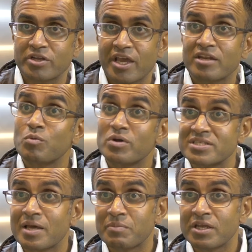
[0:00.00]
in Kenya. What
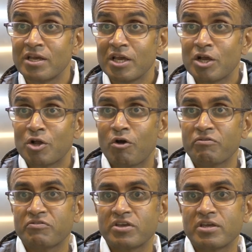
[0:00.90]
does that mean?
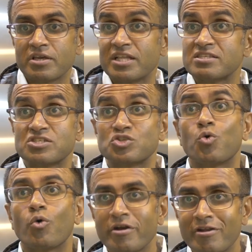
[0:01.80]
Coffee gets
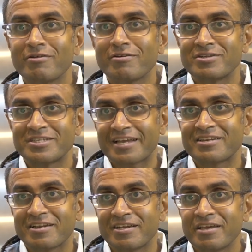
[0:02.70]
scored,
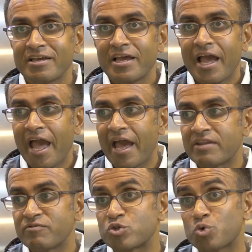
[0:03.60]
technically,
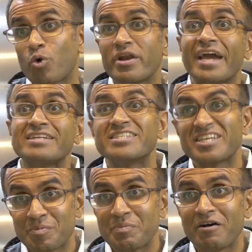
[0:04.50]
and if you score
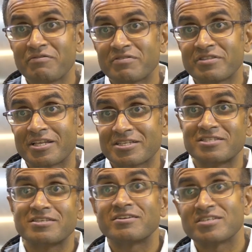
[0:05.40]
ninety and above, then it's
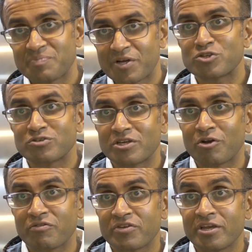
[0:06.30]
considered a specialty
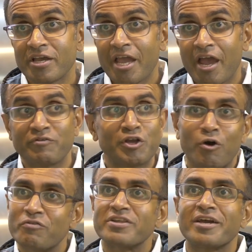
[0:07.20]
coffee. Every
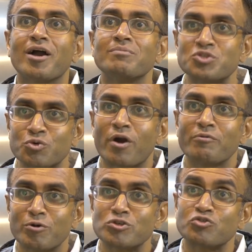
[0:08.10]
coffee that comes through our
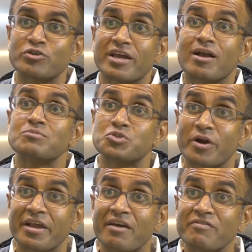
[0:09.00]
roastery, that comes to
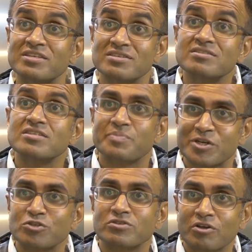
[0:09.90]
our cafes, is a
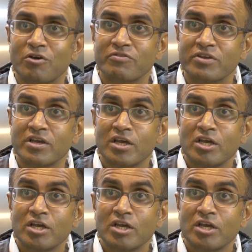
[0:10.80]
specialty coffee.